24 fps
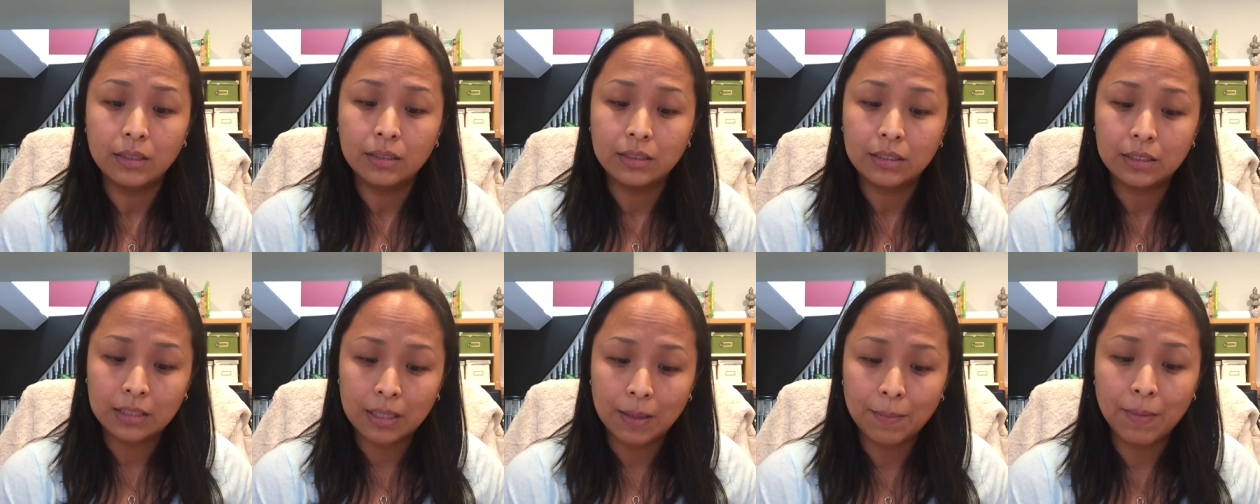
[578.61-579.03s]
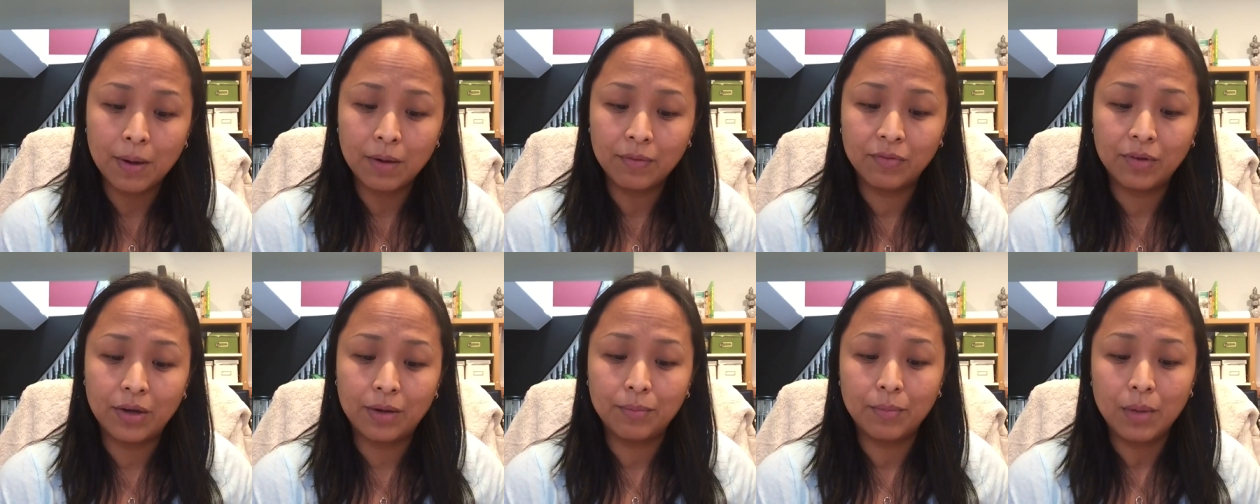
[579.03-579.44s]
Some
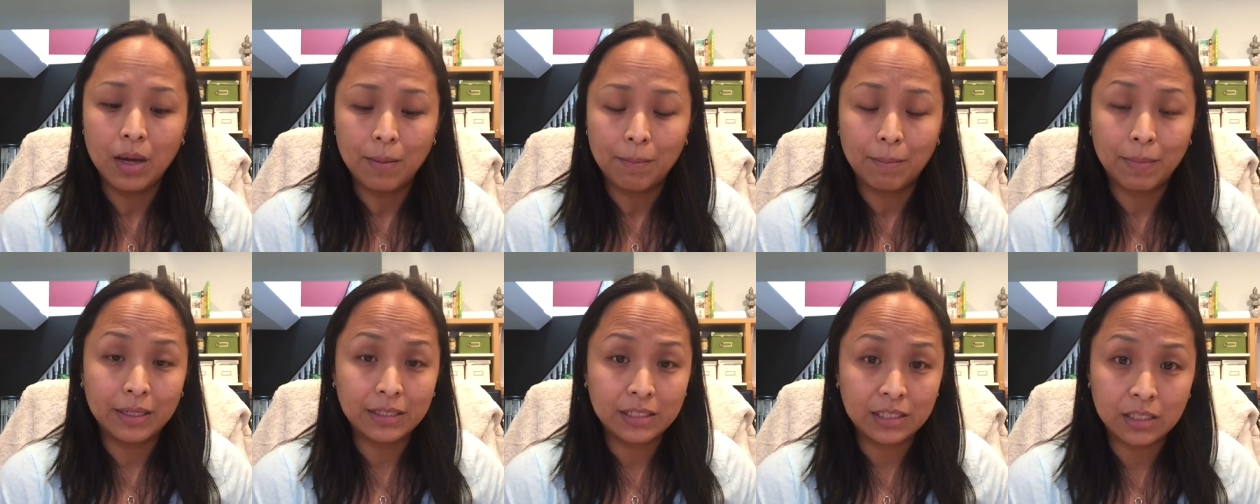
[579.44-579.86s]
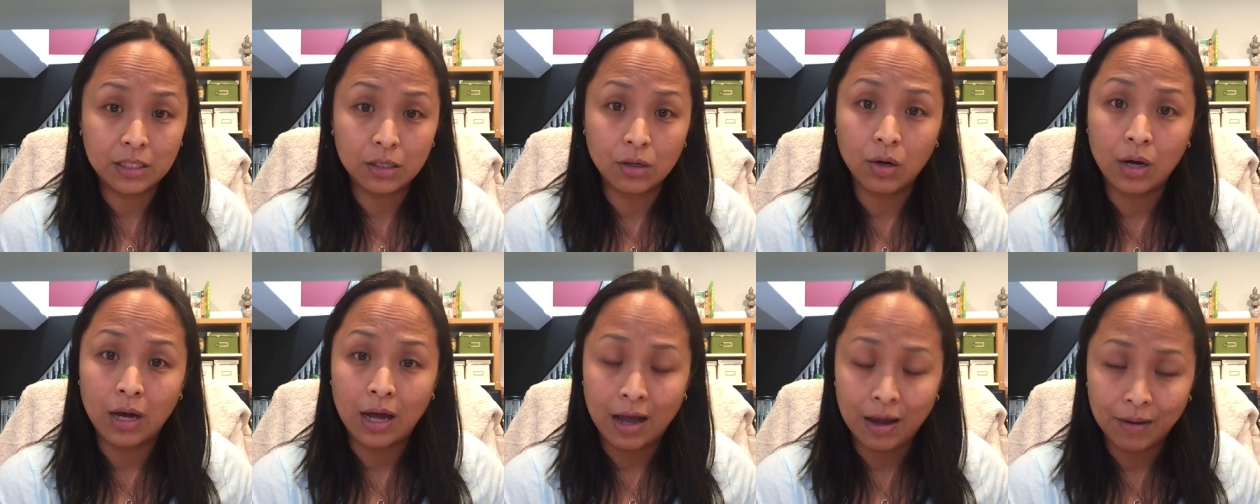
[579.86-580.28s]
of them might
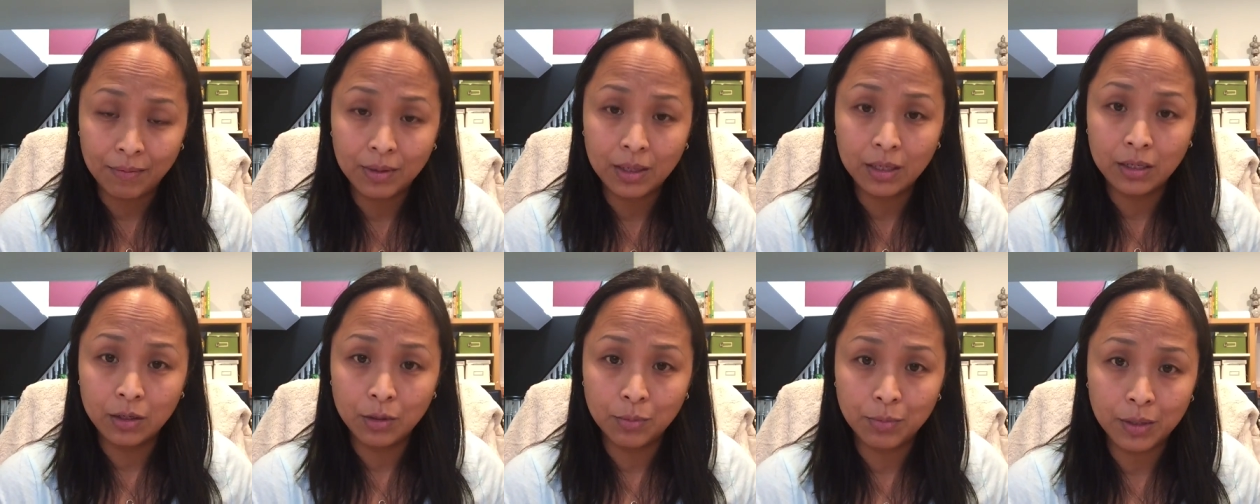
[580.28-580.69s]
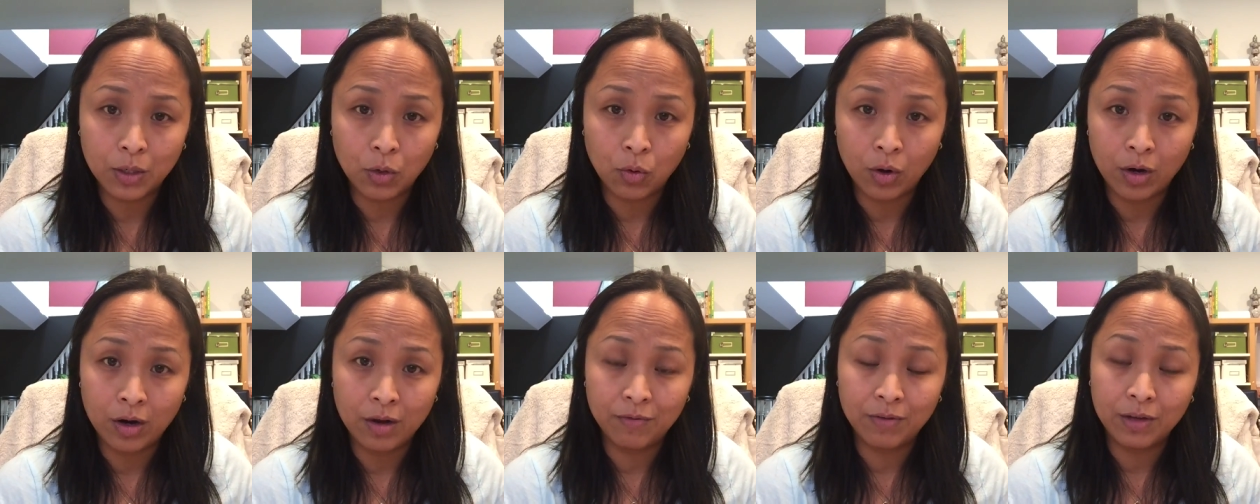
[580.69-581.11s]
still have a little bit
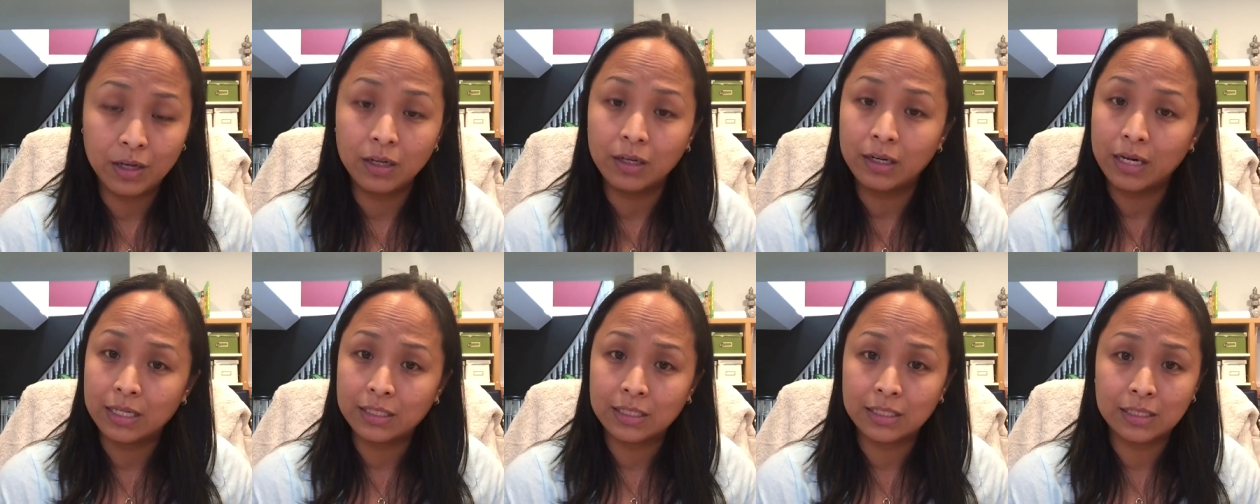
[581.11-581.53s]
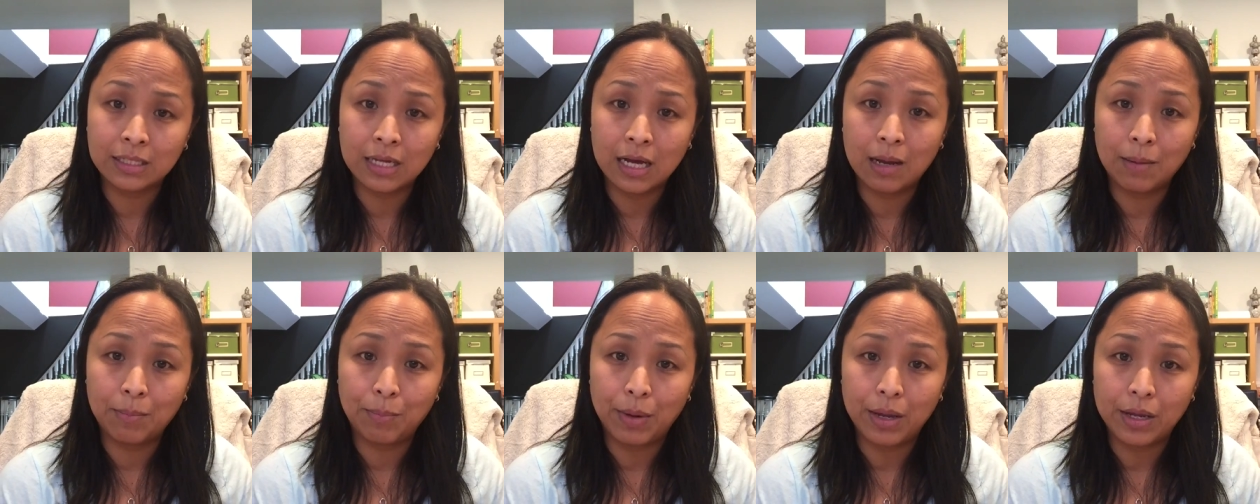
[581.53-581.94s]
craving. That's
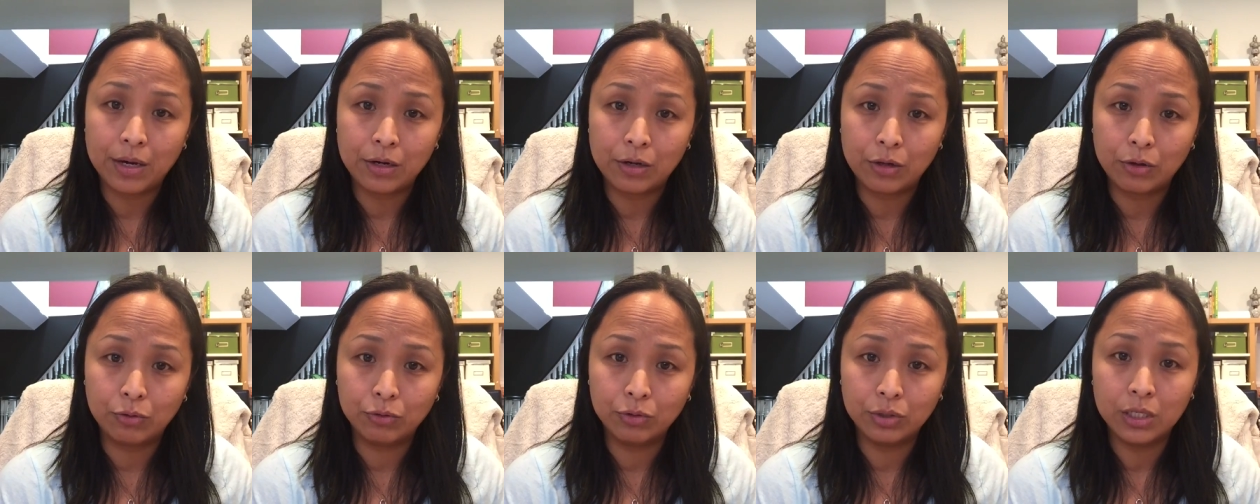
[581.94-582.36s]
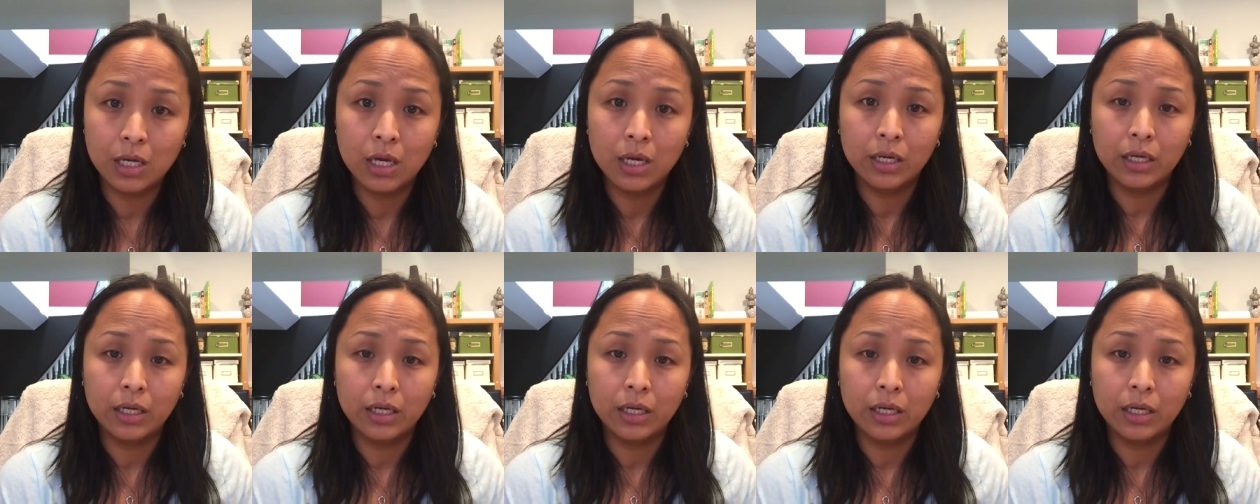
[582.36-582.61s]
not bad news.